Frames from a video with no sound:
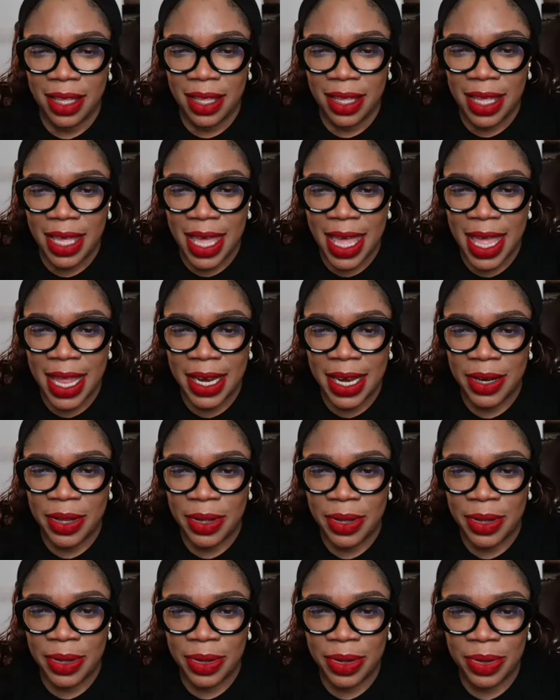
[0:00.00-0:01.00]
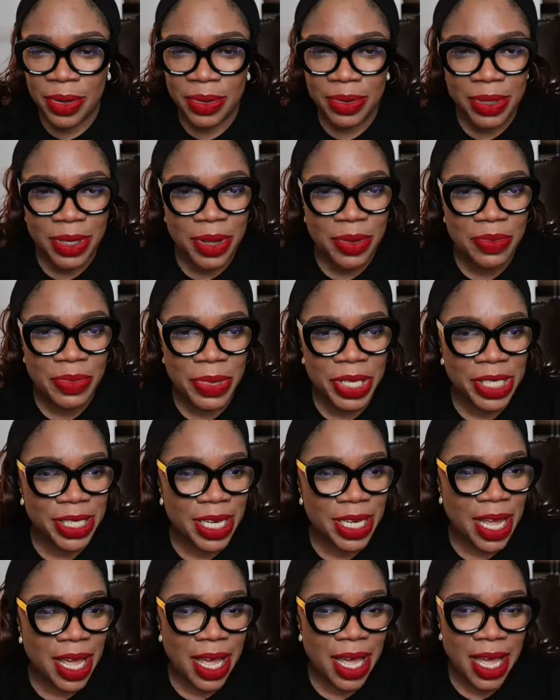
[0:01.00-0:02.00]
Hello. Don't be
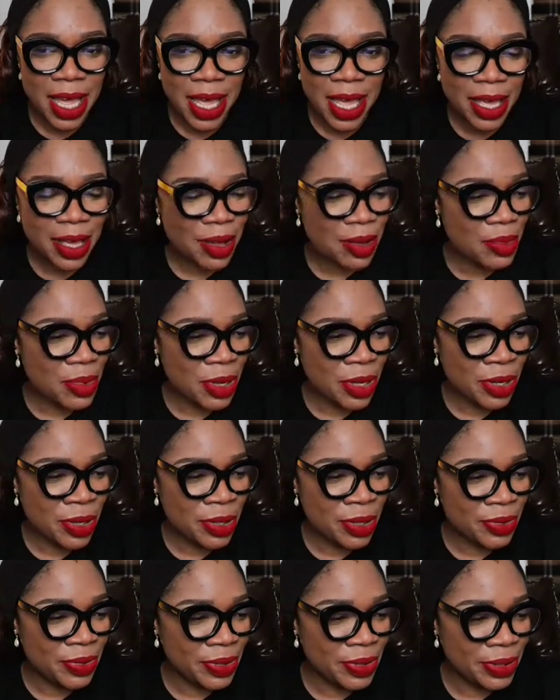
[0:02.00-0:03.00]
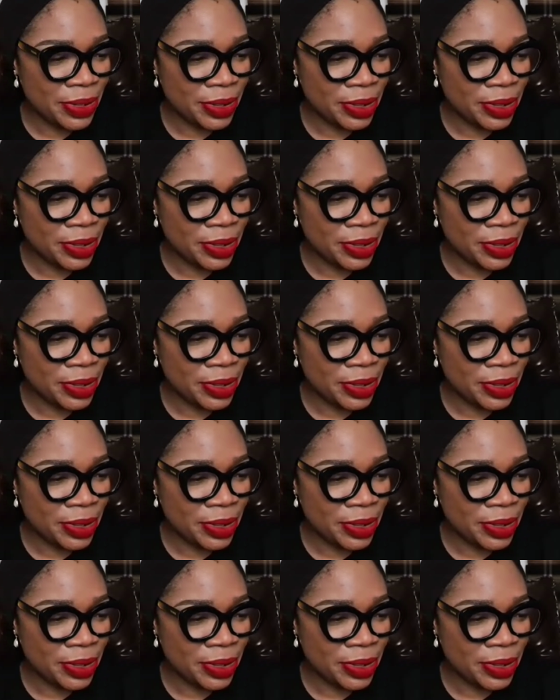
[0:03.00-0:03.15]
shy. Come on.